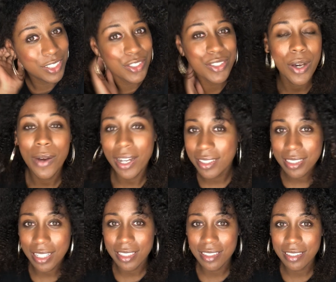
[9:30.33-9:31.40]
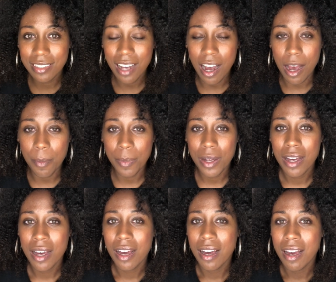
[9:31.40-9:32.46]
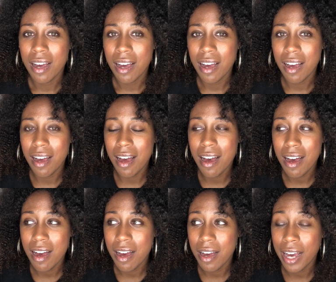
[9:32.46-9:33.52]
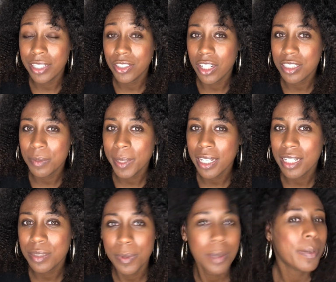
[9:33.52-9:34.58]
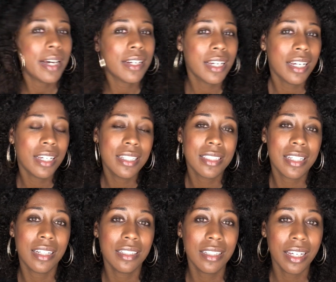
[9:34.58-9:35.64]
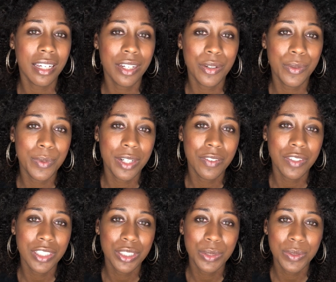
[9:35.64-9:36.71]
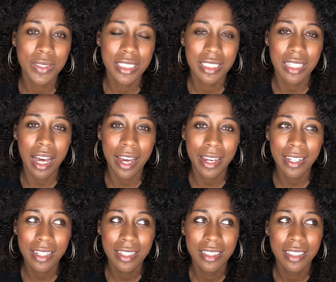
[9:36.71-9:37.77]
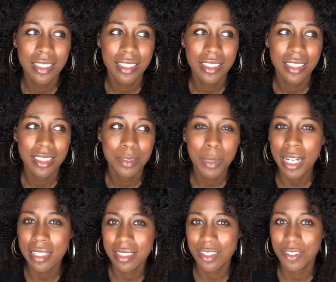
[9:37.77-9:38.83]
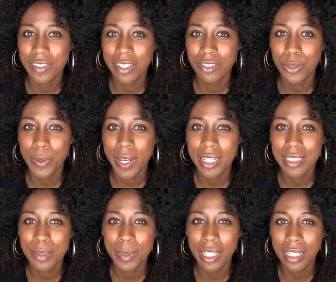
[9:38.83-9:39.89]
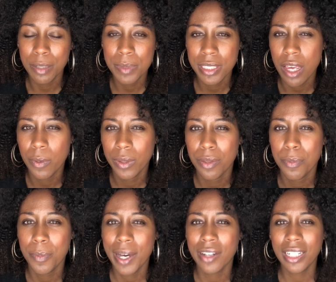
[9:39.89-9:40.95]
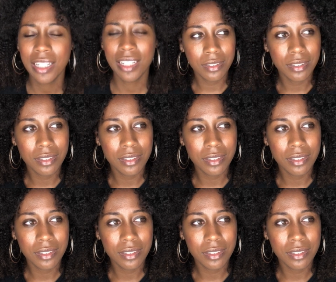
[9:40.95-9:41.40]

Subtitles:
So I decided to stop. I talked to my husband about it, and he's kind of like, whatever you decide. But I still found a way to be like upset with him about it.